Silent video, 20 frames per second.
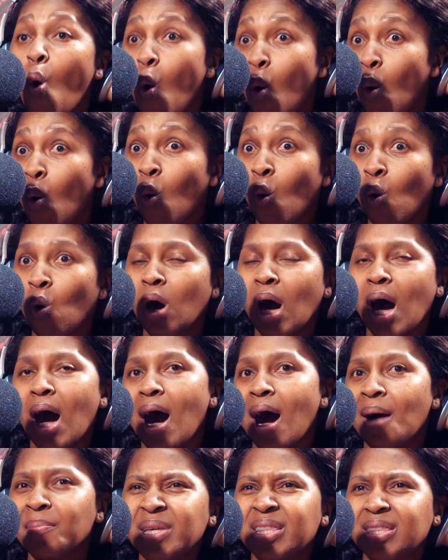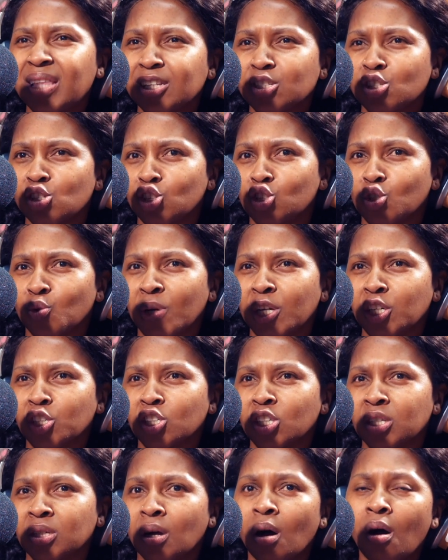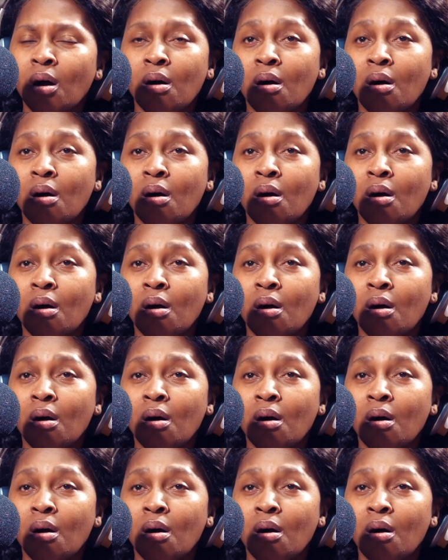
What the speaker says: Or I'm in that situation,